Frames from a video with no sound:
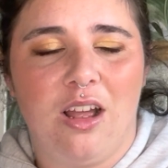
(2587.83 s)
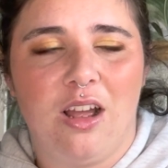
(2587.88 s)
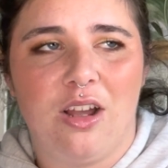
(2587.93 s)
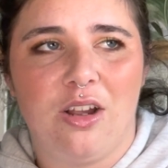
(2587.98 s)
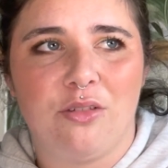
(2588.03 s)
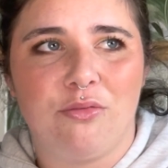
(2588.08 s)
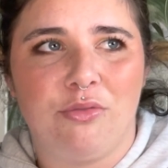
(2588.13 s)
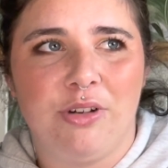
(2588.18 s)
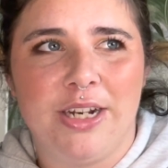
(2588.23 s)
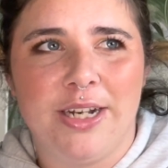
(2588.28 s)

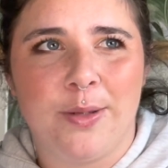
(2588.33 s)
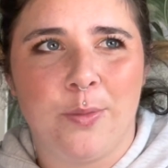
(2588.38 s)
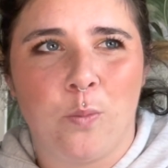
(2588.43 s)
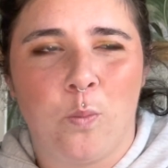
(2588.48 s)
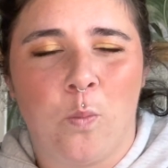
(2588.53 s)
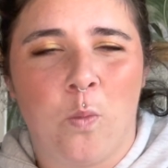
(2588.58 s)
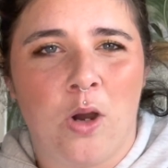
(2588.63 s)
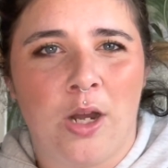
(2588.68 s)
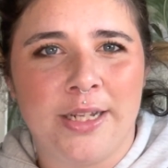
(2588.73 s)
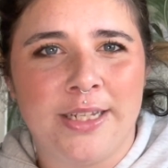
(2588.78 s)
a really
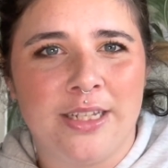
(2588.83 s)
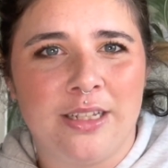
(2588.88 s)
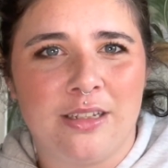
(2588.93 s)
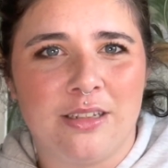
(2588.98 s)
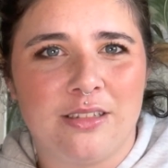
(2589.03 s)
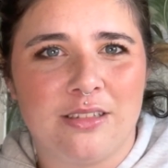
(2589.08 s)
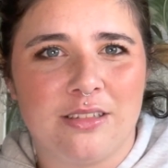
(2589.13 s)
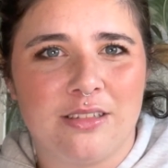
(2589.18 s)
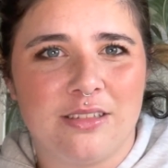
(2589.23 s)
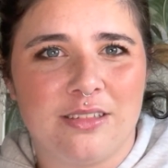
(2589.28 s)
white
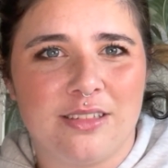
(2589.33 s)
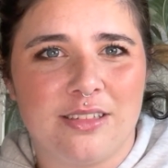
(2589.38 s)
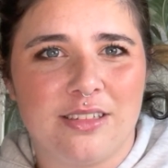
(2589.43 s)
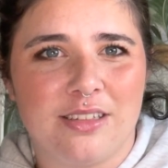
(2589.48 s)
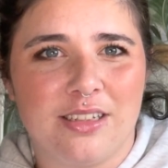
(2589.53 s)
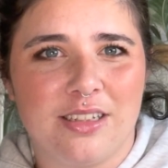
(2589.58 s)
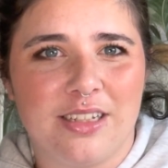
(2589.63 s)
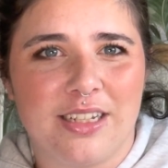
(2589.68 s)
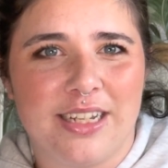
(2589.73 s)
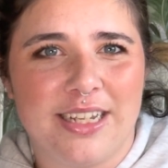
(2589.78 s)

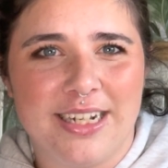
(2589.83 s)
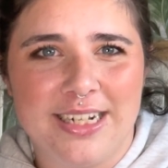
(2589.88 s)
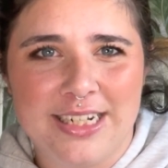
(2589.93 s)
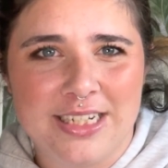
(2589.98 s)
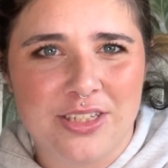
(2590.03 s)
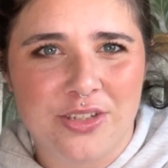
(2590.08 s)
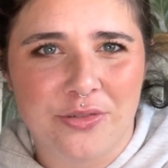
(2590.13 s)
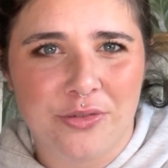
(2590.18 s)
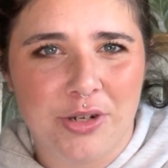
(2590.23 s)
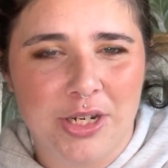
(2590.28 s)

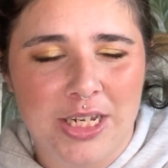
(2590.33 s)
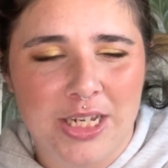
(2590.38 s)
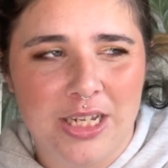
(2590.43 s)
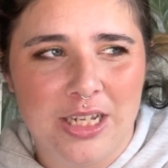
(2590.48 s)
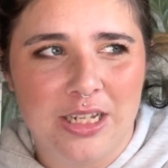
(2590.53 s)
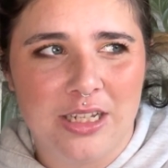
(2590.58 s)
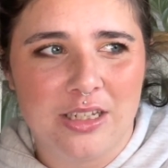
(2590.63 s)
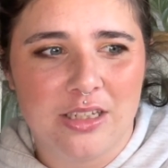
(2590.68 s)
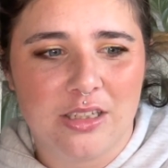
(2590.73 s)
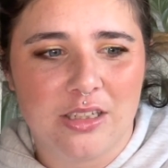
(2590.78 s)

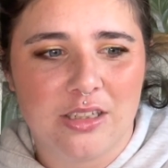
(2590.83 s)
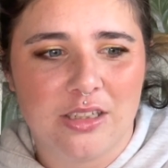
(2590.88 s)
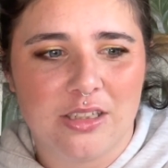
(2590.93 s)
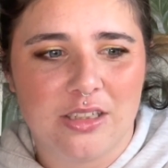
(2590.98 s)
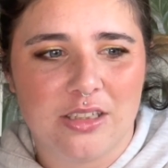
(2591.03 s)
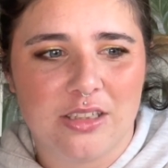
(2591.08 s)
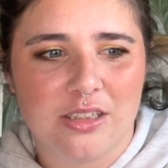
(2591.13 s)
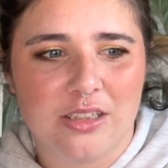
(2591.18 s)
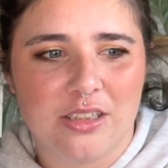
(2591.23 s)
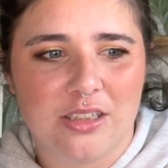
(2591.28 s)
glittery
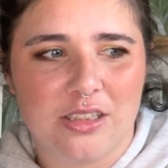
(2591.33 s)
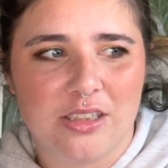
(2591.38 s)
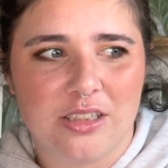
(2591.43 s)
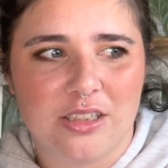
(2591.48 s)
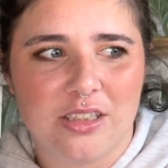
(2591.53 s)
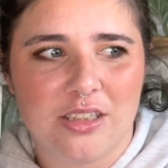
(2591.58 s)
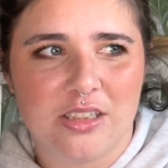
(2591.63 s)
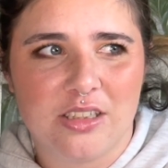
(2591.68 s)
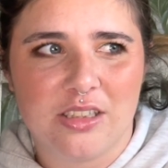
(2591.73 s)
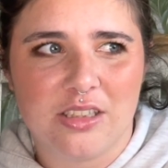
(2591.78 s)

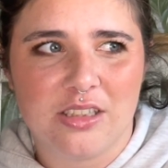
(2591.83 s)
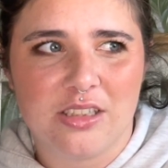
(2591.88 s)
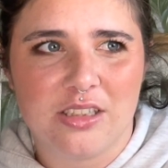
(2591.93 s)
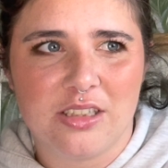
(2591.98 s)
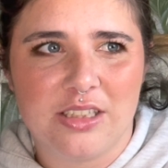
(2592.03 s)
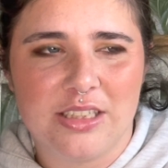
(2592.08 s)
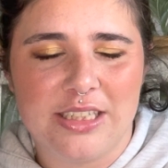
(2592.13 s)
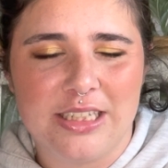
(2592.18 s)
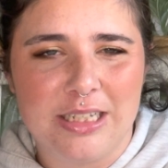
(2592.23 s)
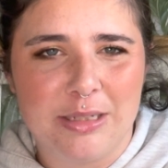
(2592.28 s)

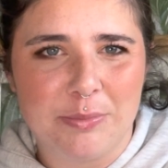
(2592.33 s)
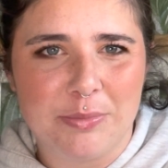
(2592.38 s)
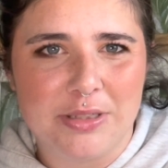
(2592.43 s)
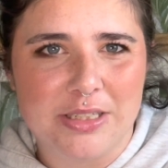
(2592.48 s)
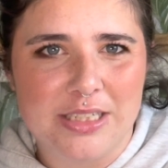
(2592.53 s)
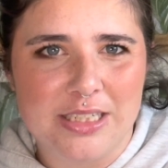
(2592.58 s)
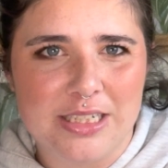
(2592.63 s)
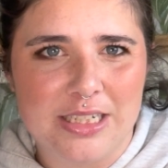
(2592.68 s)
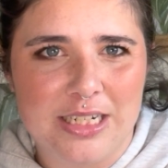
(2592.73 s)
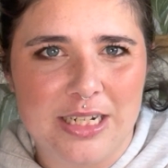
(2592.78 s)

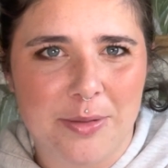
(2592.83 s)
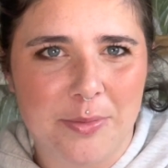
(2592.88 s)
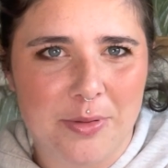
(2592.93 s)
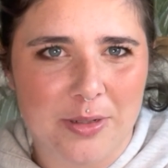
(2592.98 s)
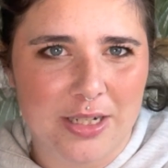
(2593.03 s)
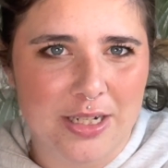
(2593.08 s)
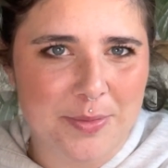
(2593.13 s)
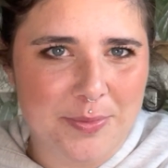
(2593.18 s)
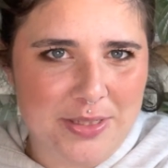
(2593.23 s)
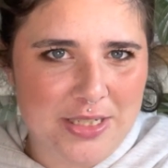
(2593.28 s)

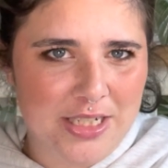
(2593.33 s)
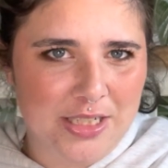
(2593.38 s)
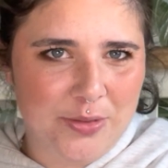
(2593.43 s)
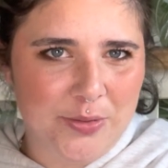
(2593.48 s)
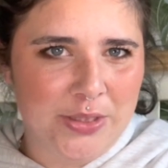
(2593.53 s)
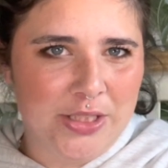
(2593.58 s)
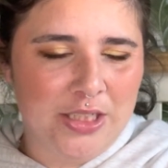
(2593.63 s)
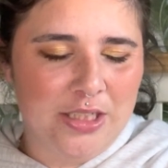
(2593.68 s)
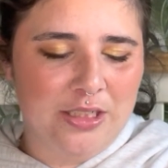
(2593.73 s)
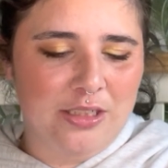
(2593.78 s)
lipstick
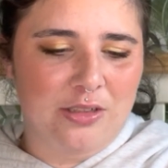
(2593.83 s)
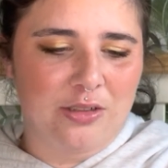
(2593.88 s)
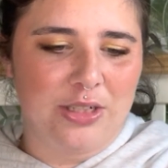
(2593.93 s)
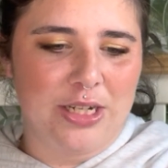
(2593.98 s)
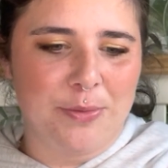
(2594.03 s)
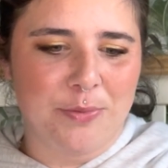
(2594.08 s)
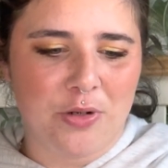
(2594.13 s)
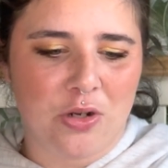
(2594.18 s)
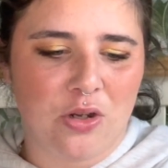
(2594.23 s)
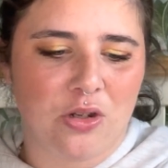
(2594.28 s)
with it,
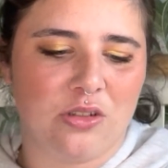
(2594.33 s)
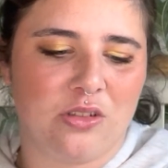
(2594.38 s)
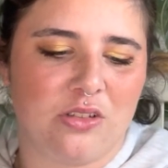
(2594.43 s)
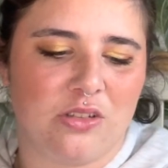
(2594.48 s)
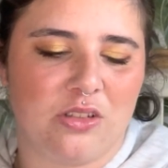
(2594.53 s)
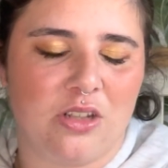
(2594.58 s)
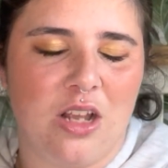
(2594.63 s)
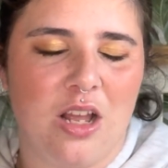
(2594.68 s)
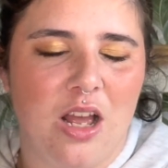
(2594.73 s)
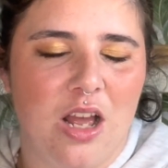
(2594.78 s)
lip
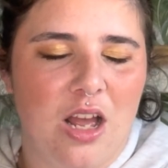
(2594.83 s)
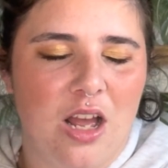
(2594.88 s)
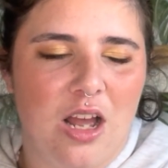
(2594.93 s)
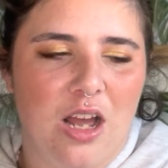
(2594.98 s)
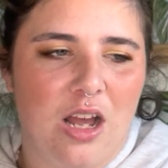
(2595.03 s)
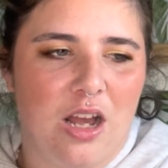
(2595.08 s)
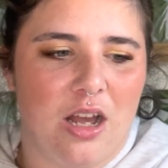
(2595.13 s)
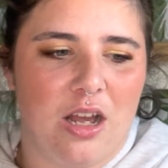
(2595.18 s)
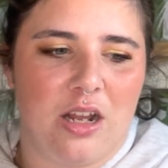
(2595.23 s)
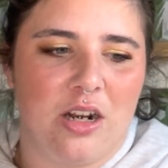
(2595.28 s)
gloss,
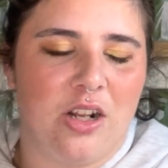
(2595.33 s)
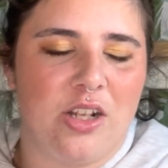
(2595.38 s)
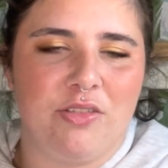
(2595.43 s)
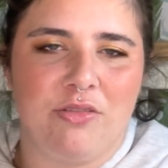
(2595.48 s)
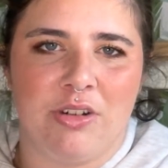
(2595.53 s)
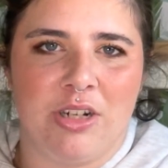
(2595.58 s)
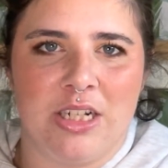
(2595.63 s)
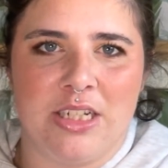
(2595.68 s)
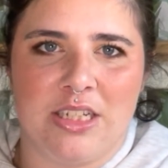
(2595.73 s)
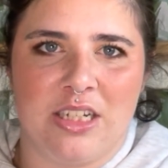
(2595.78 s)
and I
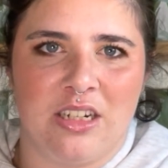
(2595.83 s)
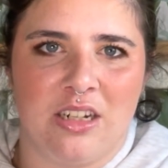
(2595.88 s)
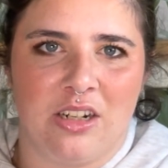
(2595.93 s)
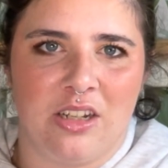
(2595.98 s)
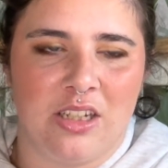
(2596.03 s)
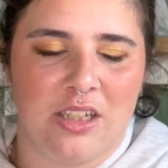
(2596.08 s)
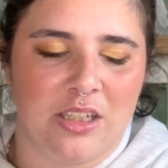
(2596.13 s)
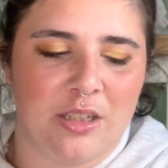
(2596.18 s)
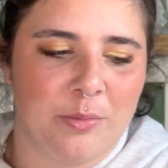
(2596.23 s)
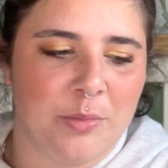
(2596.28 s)
really didn't
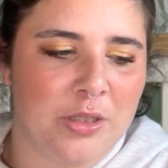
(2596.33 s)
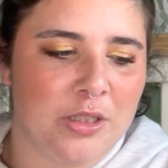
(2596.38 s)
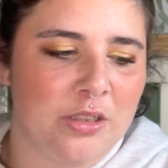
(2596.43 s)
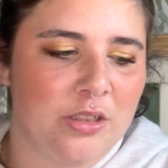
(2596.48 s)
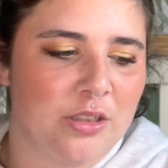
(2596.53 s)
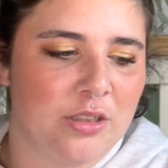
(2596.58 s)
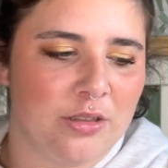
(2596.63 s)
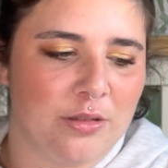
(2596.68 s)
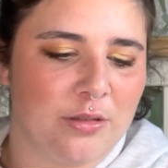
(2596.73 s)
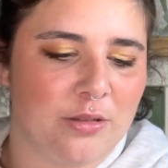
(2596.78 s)
like it
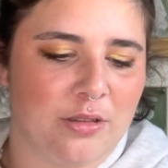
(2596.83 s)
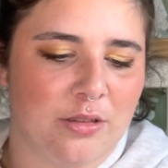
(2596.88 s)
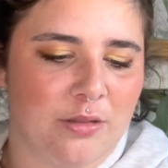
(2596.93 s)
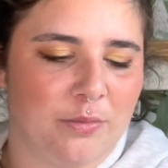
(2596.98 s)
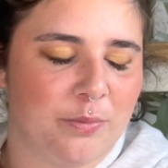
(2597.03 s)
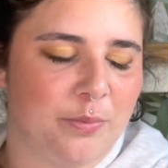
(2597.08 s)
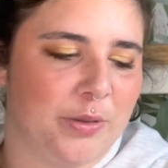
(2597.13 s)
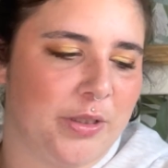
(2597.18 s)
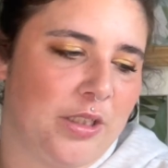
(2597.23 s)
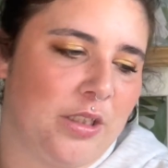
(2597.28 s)
much.
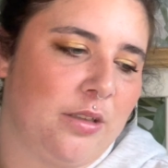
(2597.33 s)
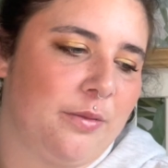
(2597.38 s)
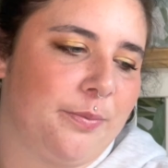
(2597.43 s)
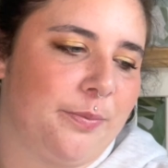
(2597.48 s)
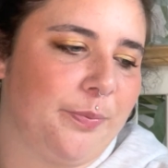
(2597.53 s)
But